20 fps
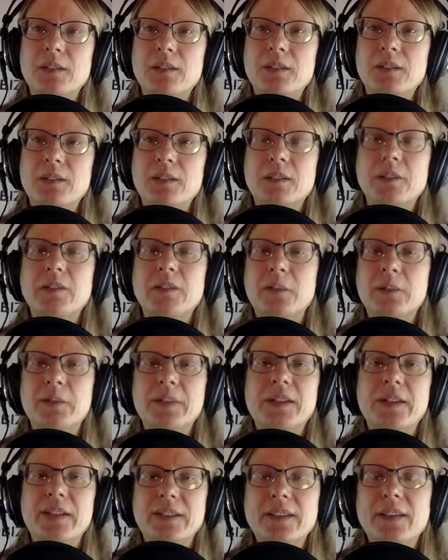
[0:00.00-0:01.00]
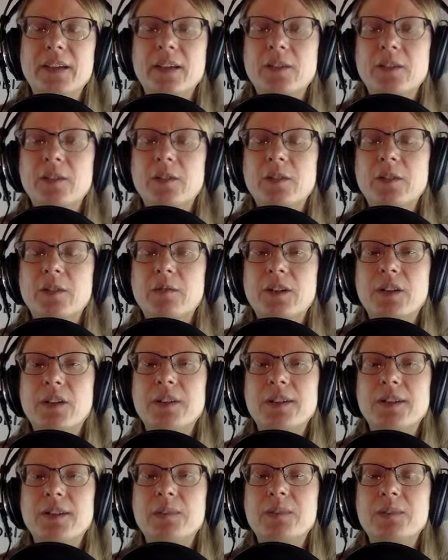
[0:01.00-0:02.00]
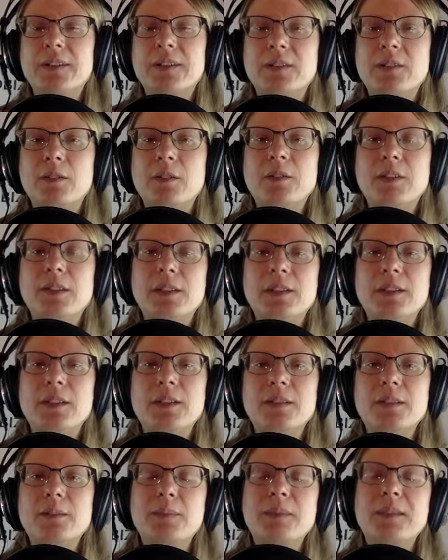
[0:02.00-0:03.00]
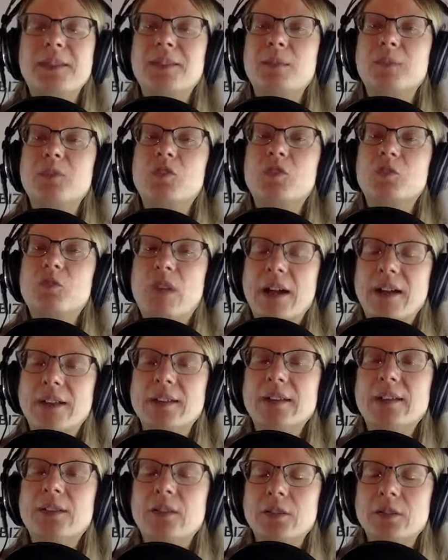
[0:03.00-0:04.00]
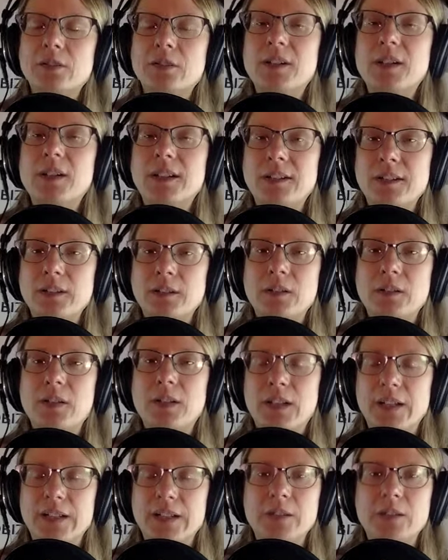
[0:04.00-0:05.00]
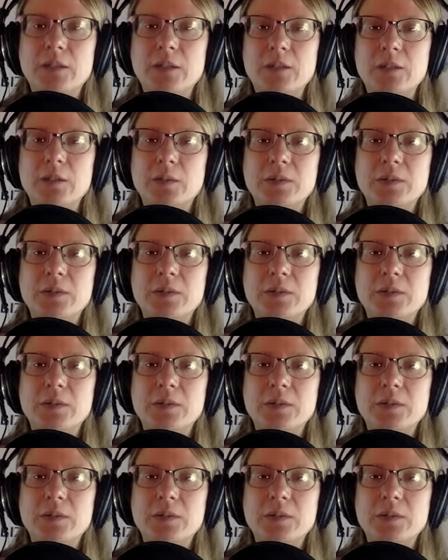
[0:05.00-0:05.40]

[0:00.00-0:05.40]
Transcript: So something like that. So they're very specific. They speak directly to an ideal client group.